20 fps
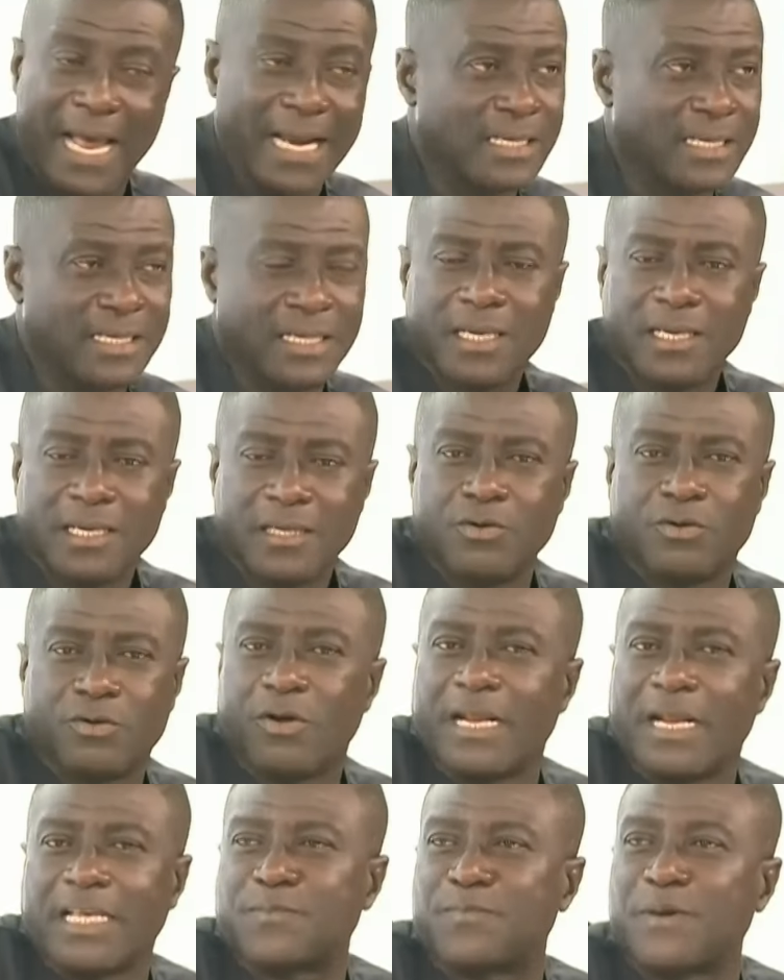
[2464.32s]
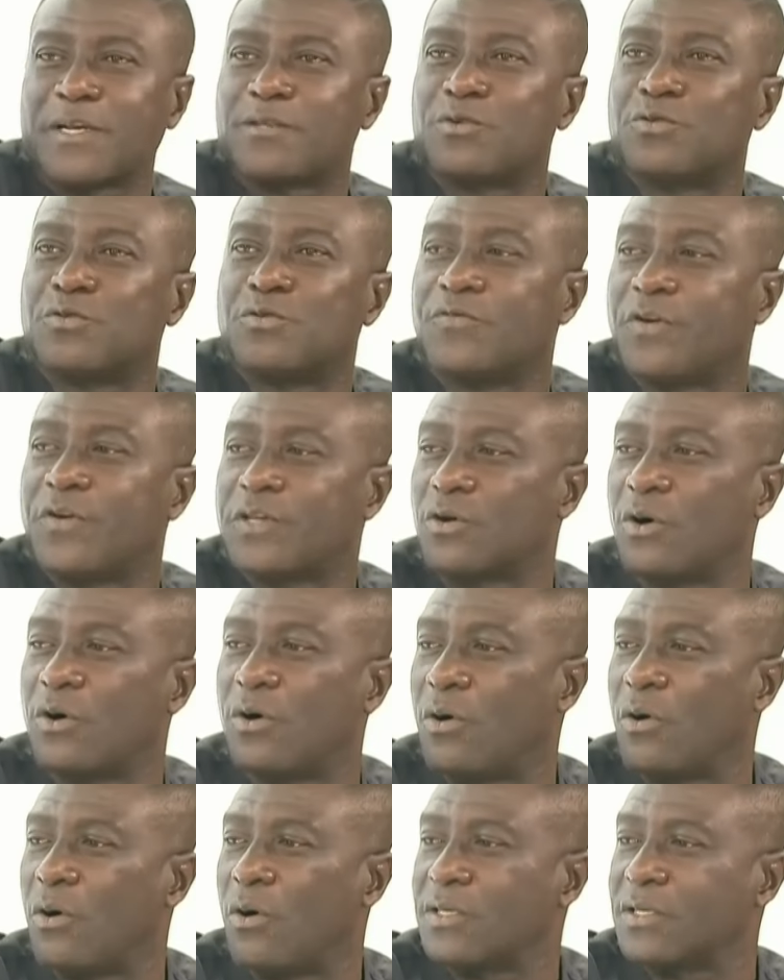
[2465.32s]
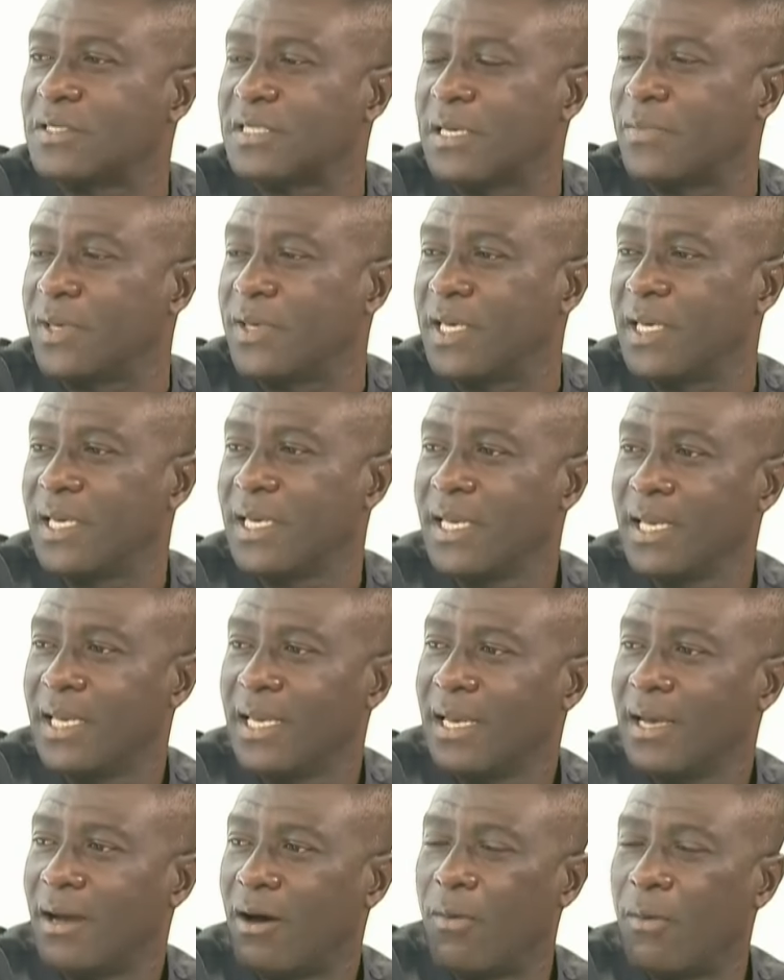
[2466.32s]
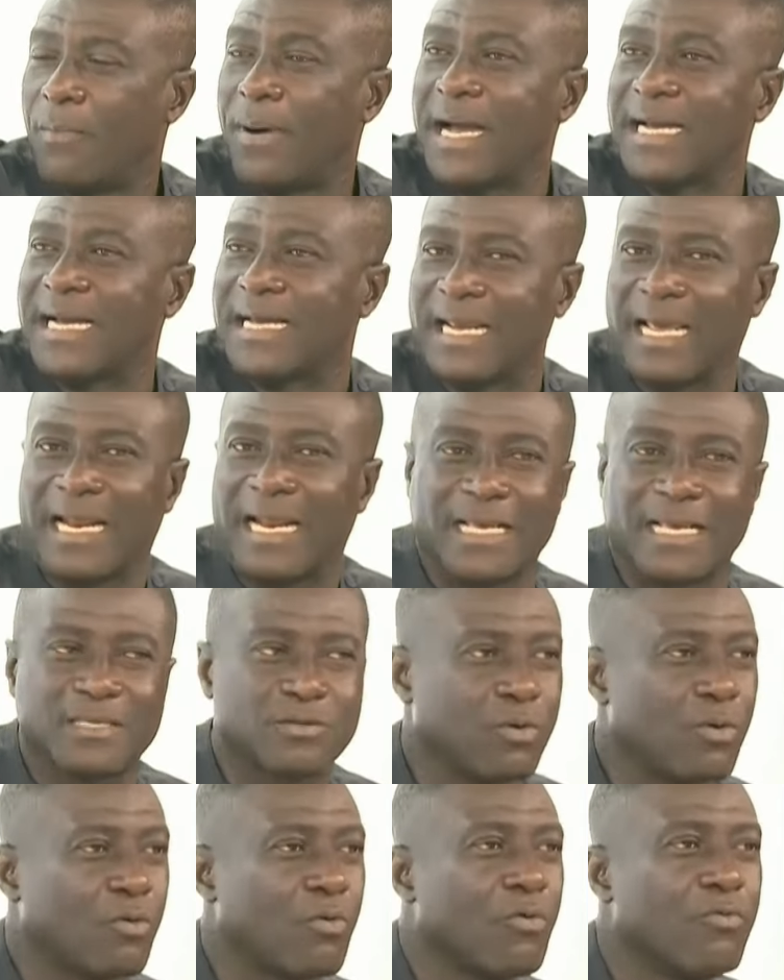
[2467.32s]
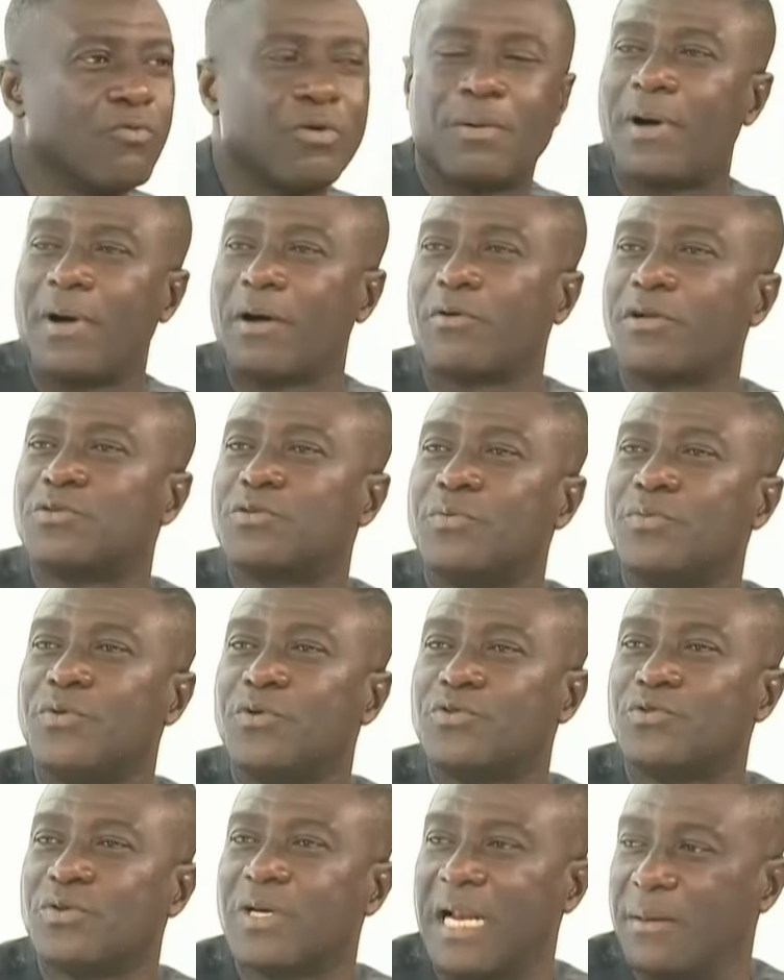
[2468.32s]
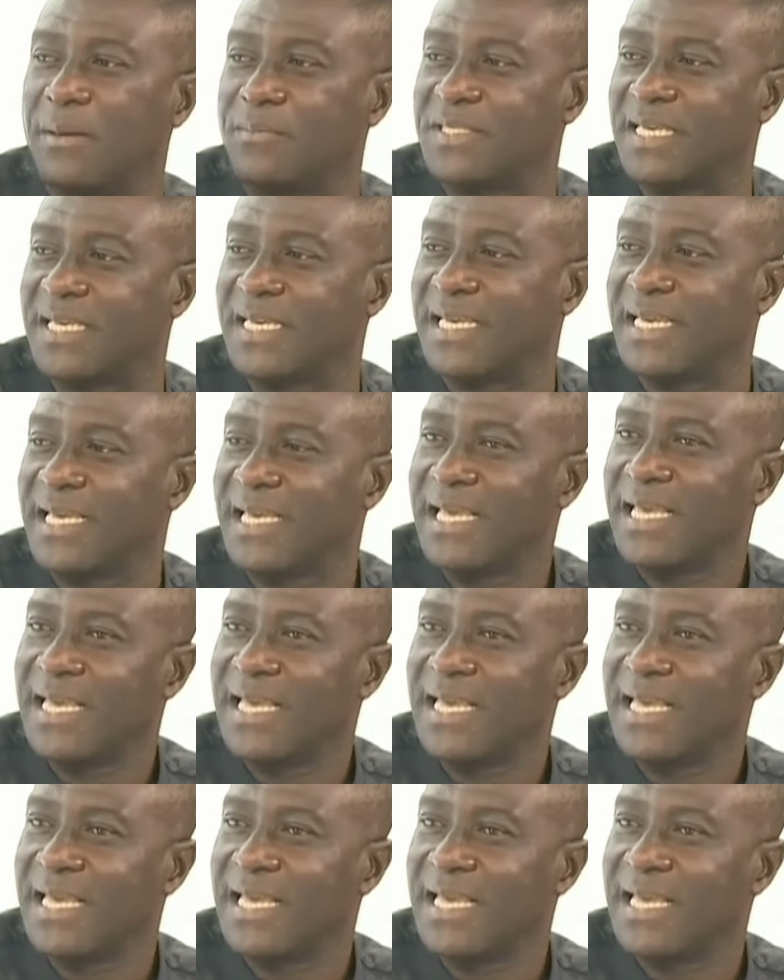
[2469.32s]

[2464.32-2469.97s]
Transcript: And you don't expect to for so sabi or bank and also to galamse.